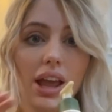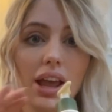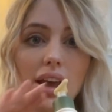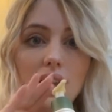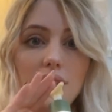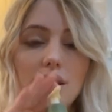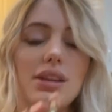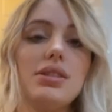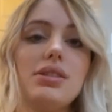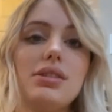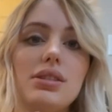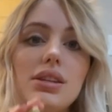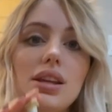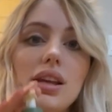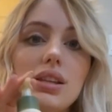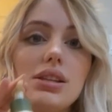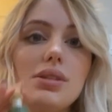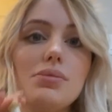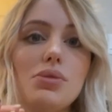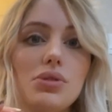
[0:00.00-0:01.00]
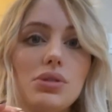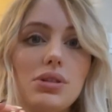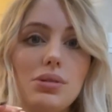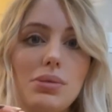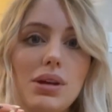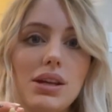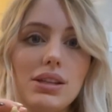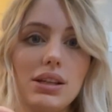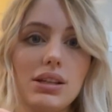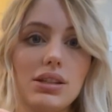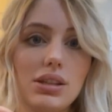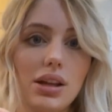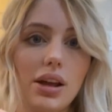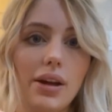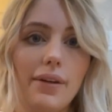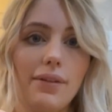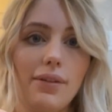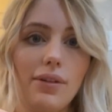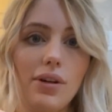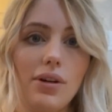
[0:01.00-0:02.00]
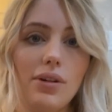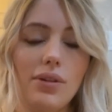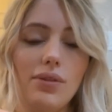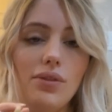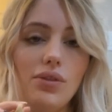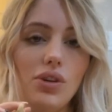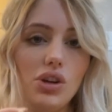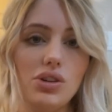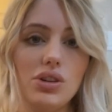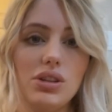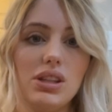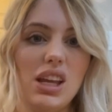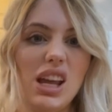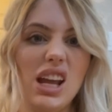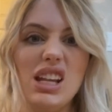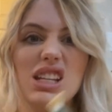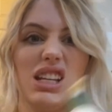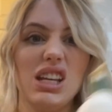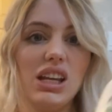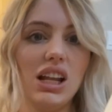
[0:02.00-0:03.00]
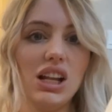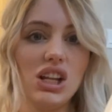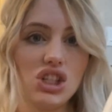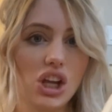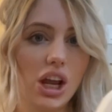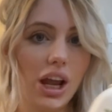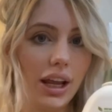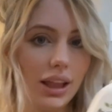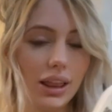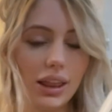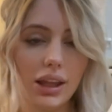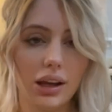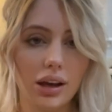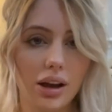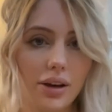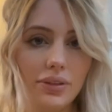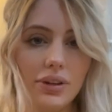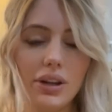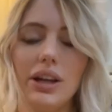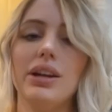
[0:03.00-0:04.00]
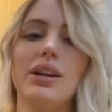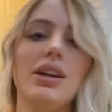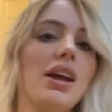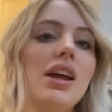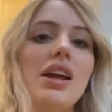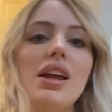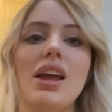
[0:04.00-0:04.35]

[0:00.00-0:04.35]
This is the most amazing stuff for your skin. You can get a giant thing of it.